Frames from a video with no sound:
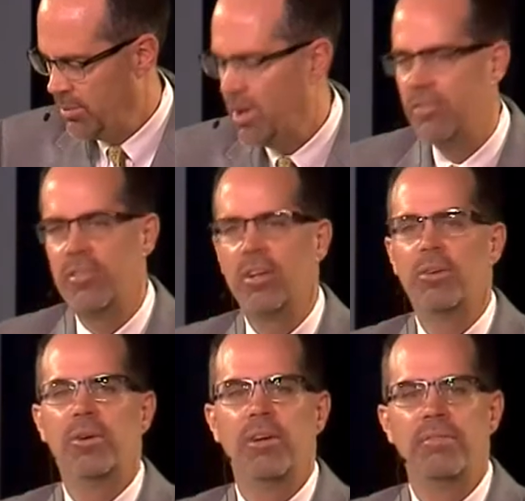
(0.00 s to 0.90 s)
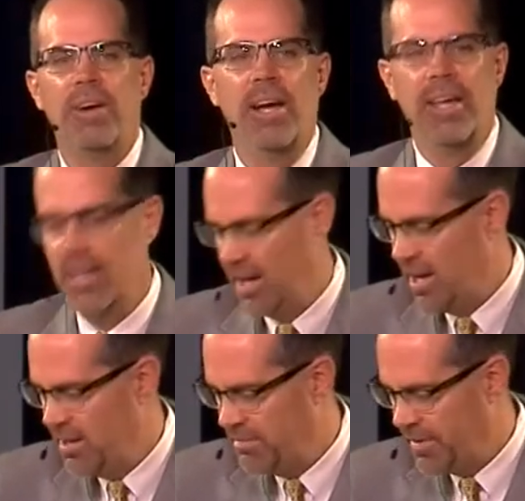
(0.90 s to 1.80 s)
that wants to glorify
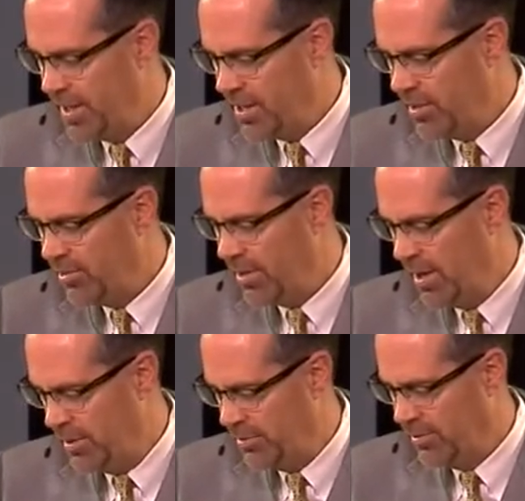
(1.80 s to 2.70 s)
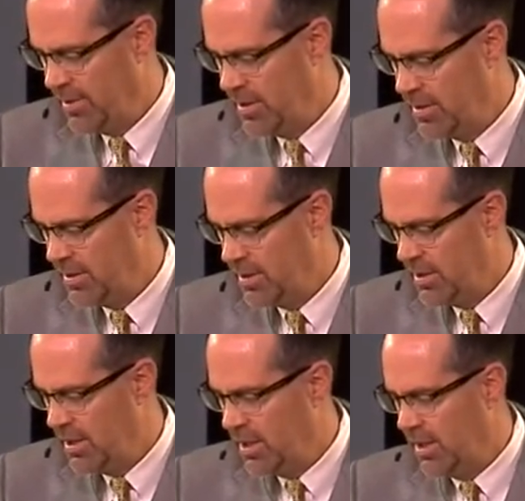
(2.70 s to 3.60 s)
God and forget ourselves.
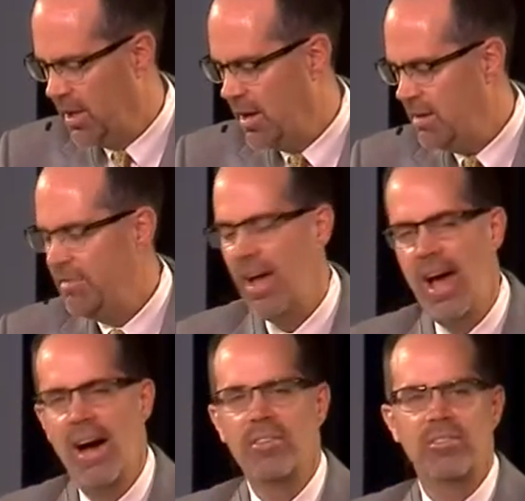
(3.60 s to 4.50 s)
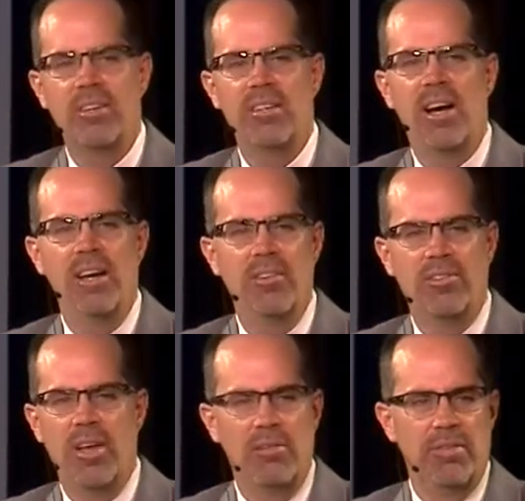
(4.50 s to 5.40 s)
Love has to die to
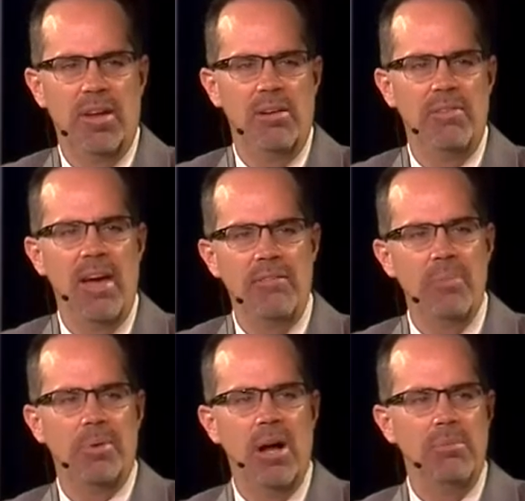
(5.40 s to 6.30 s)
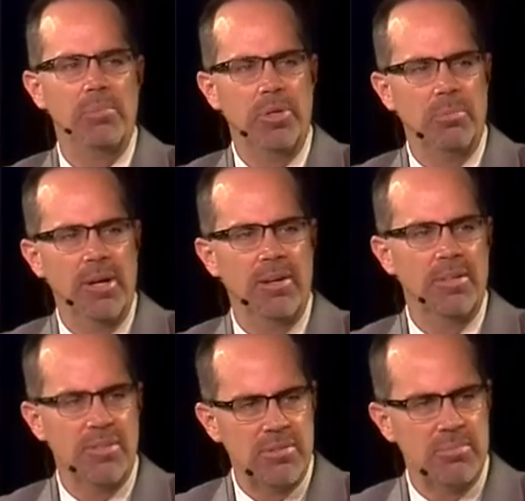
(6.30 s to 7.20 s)
self love. Every problem in your
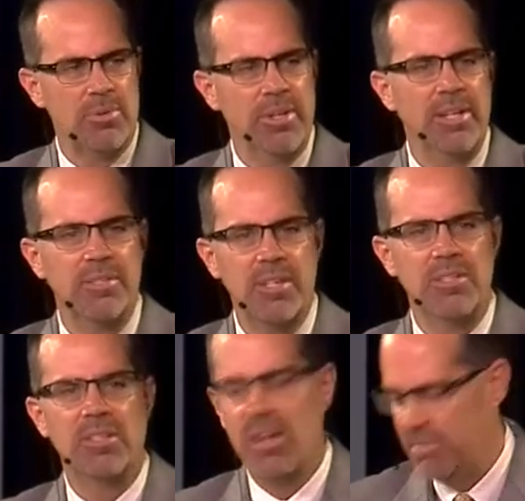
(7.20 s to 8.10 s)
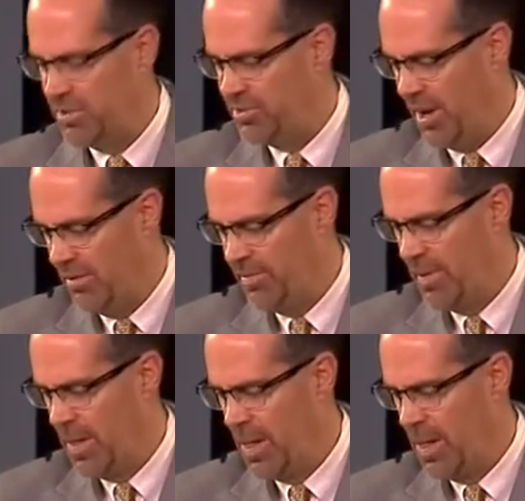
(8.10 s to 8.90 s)
marriage this morning is because you love yourself.